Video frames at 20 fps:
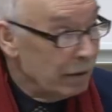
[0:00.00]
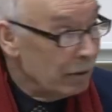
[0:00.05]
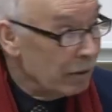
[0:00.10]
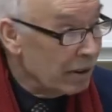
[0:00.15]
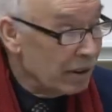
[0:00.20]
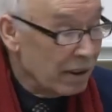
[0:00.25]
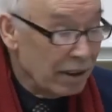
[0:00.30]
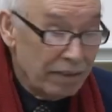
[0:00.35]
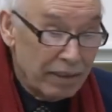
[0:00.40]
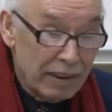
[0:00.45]

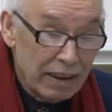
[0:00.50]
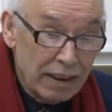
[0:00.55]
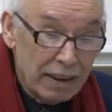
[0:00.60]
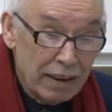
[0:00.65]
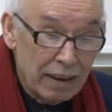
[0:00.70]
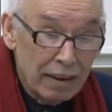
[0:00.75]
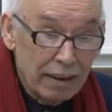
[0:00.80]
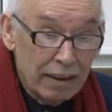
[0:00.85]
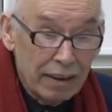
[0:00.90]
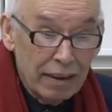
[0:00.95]
North
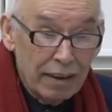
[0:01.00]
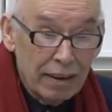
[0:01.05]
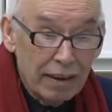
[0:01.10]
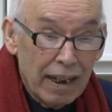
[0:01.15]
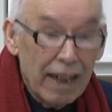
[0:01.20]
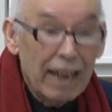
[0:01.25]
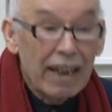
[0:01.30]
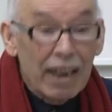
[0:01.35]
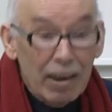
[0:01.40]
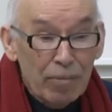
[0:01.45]
Africa
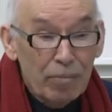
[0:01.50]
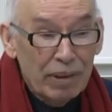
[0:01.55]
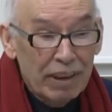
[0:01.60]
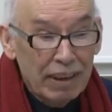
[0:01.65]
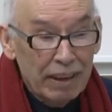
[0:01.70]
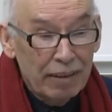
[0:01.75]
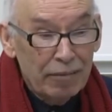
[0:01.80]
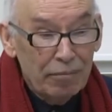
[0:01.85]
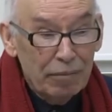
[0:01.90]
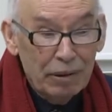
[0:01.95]
are
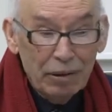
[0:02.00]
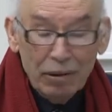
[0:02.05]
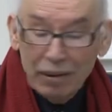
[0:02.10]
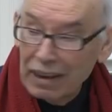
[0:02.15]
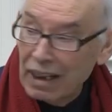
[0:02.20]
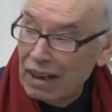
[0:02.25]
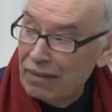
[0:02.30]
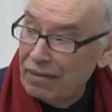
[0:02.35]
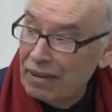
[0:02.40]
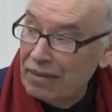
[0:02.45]
empty. We
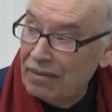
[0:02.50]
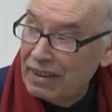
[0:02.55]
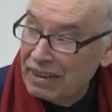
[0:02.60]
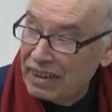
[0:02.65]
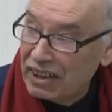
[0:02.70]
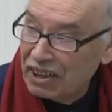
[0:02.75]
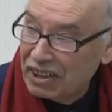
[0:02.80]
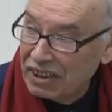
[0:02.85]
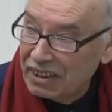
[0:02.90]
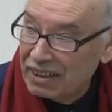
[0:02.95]
don't have the
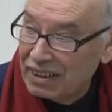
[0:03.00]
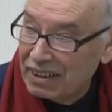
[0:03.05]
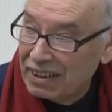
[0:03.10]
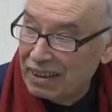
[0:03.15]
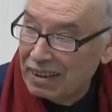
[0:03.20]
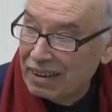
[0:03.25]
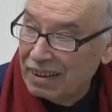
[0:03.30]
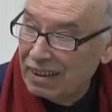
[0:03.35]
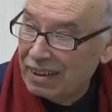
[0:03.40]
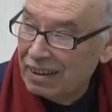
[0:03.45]

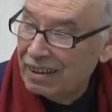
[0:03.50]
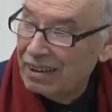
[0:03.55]
physicians.